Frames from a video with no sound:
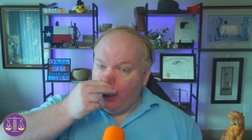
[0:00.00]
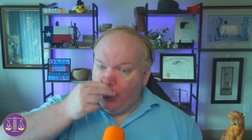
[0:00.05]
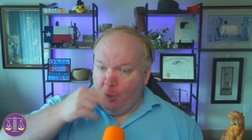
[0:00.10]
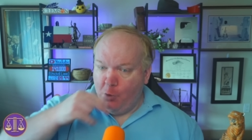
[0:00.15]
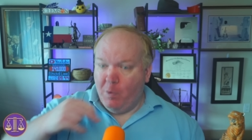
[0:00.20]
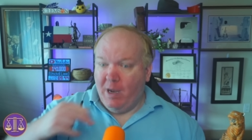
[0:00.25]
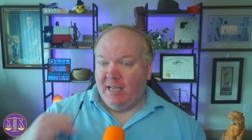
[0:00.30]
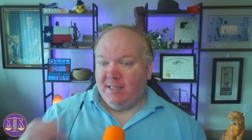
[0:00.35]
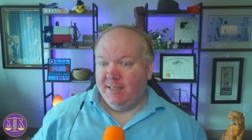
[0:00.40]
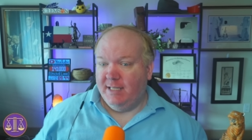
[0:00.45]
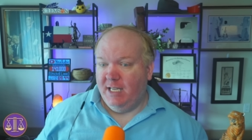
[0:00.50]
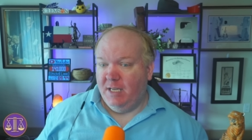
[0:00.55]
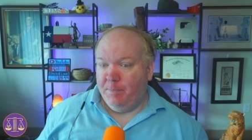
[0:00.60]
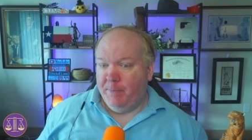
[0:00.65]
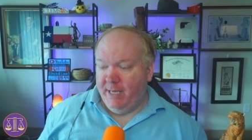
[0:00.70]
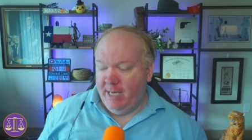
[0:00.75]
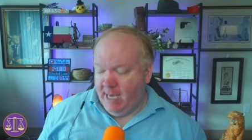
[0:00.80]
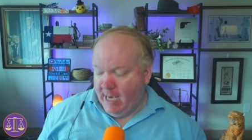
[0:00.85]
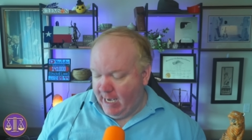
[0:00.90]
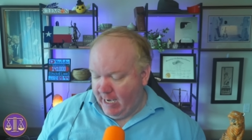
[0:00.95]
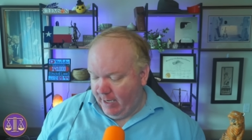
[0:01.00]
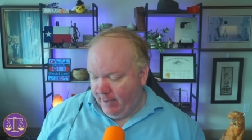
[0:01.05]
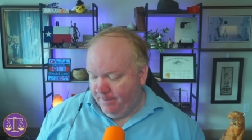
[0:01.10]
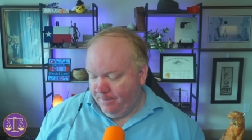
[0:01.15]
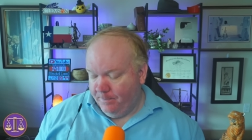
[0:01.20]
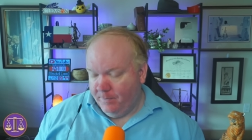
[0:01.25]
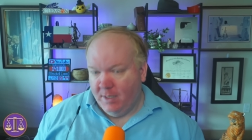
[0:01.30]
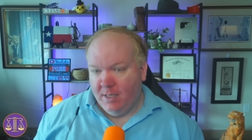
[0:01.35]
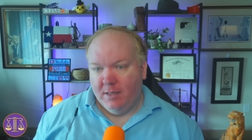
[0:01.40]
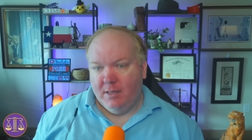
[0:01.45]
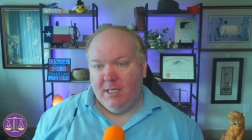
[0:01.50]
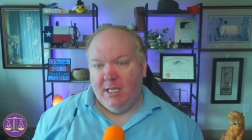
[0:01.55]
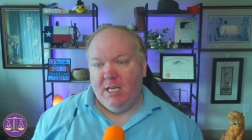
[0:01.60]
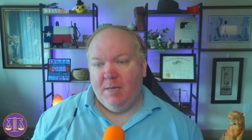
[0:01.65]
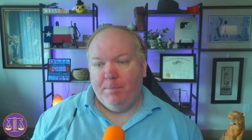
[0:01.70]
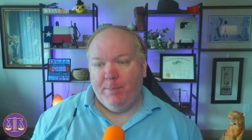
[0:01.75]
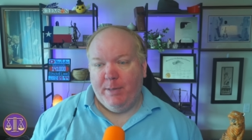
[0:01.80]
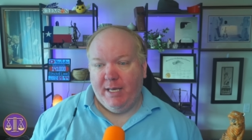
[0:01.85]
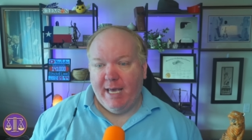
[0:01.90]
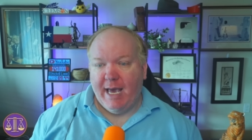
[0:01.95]
You ask the EPA.
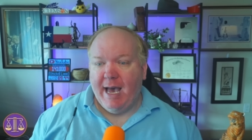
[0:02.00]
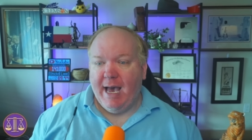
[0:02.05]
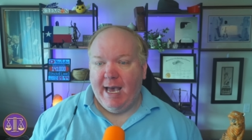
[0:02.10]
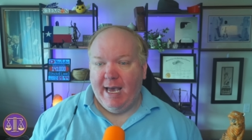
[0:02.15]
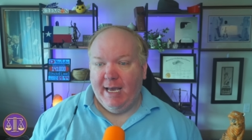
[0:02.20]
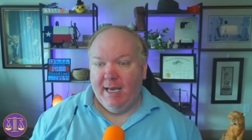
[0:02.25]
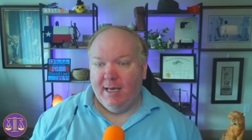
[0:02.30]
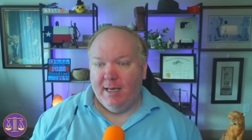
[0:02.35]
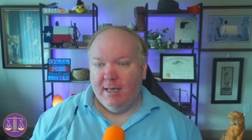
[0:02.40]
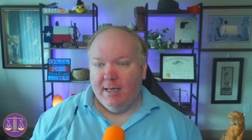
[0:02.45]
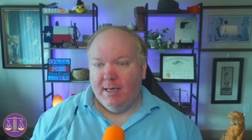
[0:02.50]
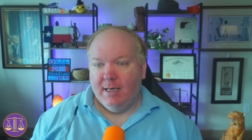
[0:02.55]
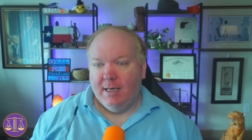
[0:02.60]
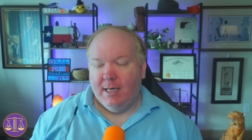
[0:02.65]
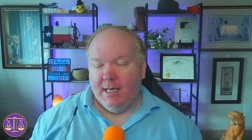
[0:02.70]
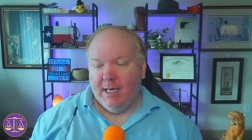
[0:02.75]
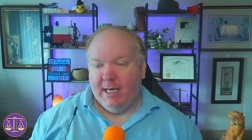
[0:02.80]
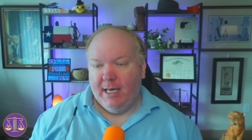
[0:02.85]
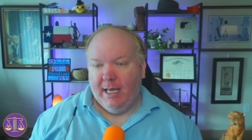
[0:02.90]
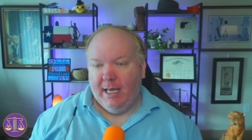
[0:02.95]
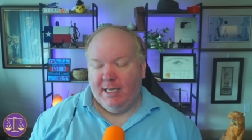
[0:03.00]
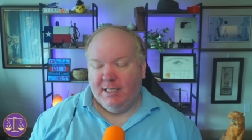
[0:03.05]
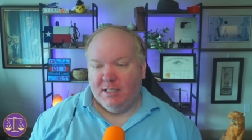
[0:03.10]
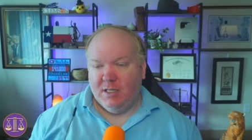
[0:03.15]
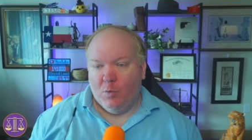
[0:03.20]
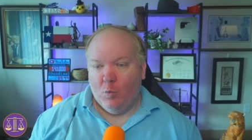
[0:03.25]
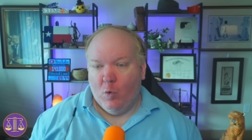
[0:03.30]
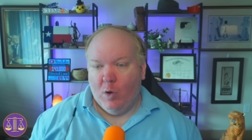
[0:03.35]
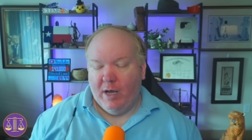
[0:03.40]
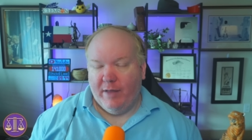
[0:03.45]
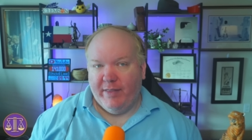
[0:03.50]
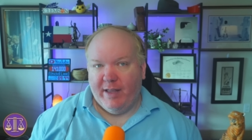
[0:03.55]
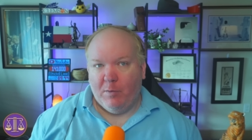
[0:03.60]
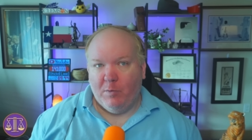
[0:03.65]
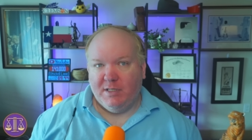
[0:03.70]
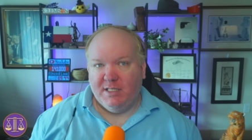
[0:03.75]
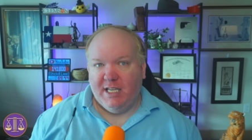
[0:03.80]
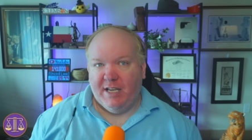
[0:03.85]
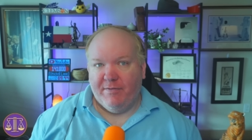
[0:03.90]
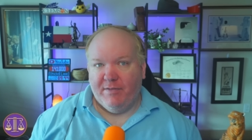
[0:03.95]
The EPA is the one that
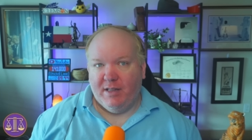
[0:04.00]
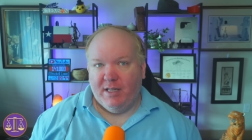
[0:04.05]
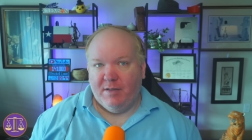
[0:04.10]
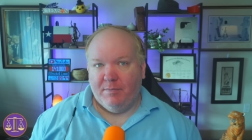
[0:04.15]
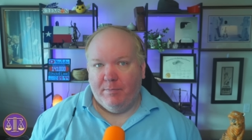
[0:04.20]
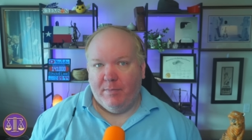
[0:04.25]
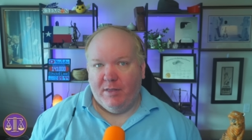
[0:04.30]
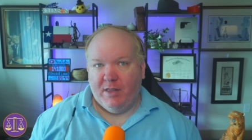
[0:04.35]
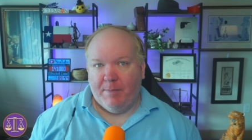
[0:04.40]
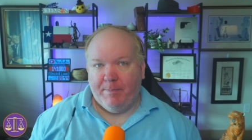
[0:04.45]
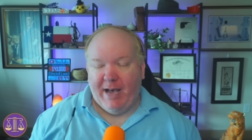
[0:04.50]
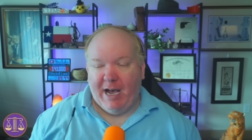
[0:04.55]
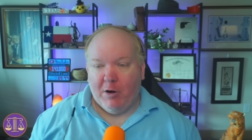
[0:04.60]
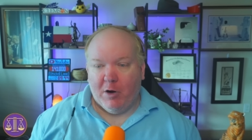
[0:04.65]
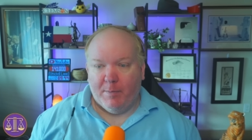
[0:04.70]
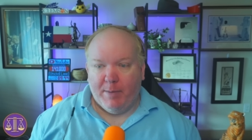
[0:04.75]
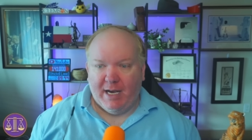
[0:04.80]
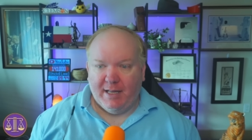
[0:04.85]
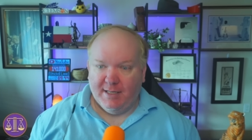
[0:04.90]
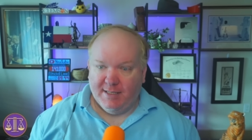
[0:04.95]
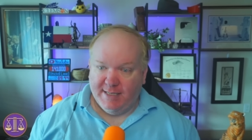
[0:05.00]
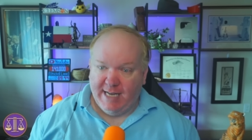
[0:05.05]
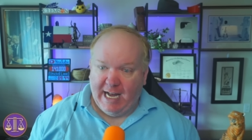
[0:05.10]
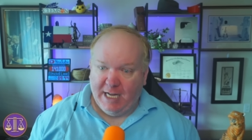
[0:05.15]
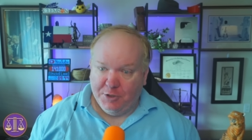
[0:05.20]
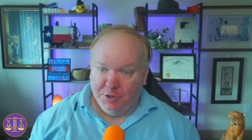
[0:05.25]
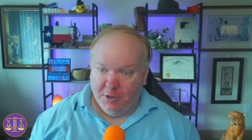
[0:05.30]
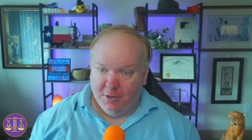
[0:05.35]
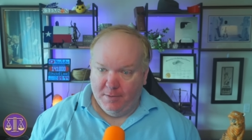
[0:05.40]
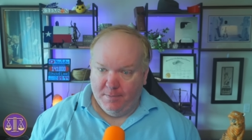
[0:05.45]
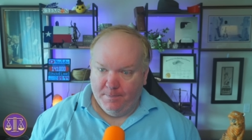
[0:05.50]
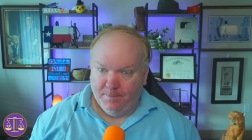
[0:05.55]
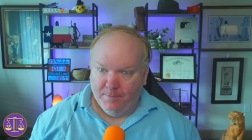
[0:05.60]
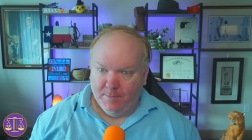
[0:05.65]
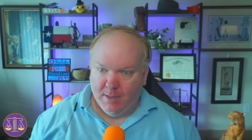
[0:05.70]
was given the, the power by the statute.